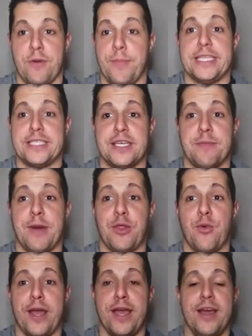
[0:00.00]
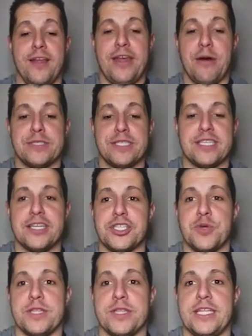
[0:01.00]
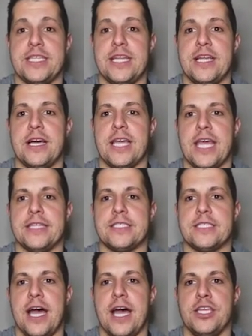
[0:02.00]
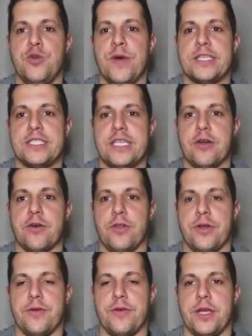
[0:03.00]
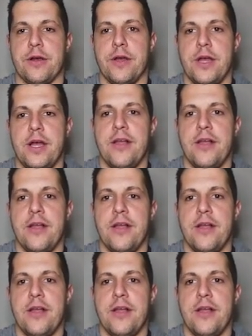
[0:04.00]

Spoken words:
And basically, by the way, that was essentially what they did against USC earlier in the year.